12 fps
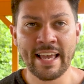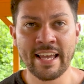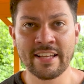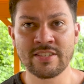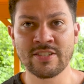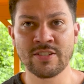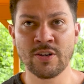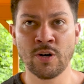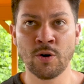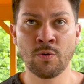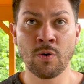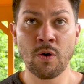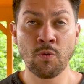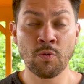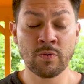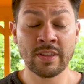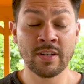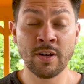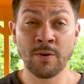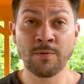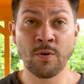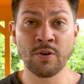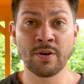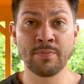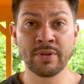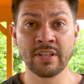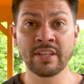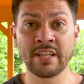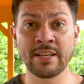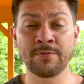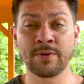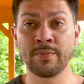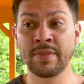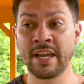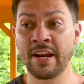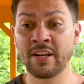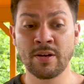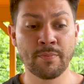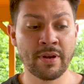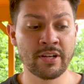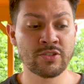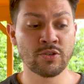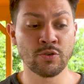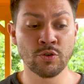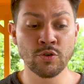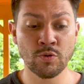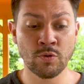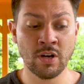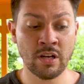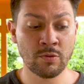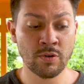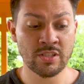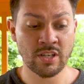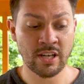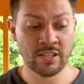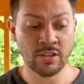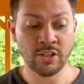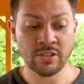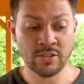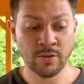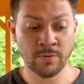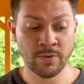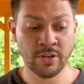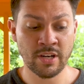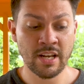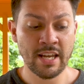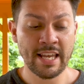And so the affordability from there compared to Ottawa, which I looked over,